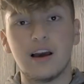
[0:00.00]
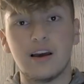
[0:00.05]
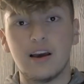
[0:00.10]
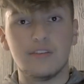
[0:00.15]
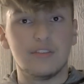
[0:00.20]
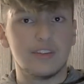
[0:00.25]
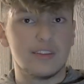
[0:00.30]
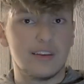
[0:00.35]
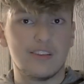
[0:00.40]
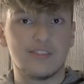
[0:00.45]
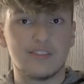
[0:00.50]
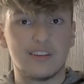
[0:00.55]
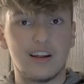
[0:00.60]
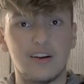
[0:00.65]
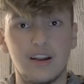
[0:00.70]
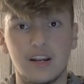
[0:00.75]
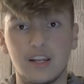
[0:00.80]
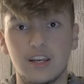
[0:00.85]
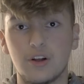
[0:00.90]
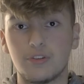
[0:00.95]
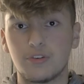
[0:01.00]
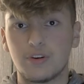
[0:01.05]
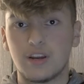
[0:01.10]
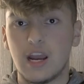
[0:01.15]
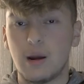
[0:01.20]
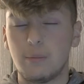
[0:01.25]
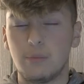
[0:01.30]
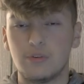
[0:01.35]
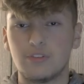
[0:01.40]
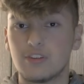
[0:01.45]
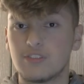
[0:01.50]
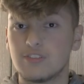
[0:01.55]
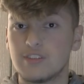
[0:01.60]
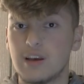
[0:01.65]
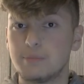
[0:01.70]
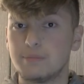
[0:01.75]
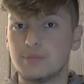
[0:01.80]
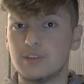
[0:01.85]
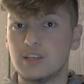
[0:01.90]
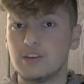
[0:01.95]
I haven't tested out any other cameras
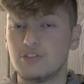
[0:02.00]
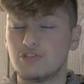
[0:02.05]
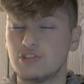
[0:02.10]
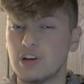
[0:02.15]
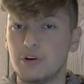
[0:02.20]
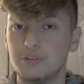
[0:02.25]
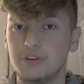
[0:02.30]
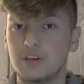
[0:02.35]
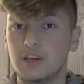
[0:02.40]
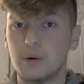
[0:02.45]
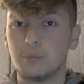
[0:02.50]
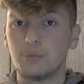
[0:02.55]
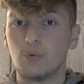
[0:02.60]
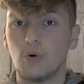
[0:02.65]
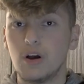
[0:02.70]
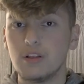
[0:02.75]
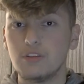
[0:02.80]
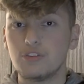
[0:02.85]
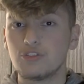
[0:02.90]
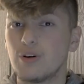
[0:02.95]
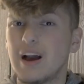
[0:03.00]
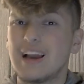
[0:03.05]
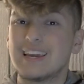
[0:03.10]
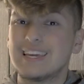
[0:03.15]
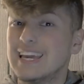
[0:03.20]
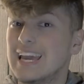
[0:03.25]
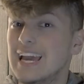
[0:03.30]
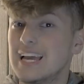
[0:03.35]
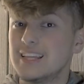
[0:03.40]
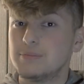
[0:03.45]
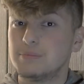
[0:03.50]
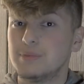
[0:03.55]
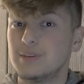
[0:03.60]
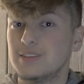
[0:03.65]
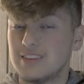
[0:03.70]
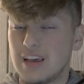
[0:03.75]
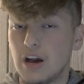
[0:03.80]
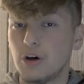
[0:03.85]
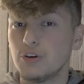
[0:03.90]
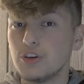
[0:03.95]
except the Xiaoyi M1, so I
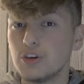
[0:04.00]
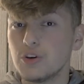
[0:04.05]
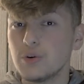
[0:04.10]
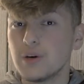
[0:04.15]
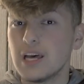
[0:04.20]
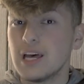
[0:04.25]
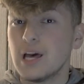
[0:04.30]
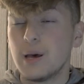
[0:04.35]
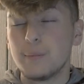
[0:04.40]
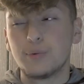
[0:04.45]
can't tell you.